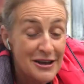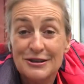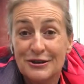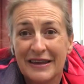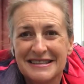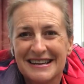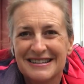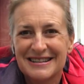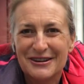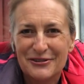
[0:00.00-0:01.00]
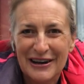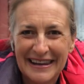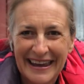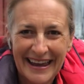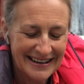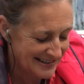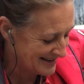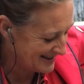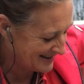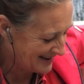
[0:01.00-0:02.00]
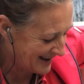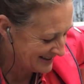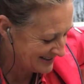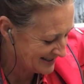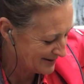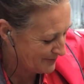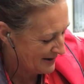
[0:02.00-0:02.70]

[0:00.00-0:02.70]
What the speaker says: So that's actually a really handy tip.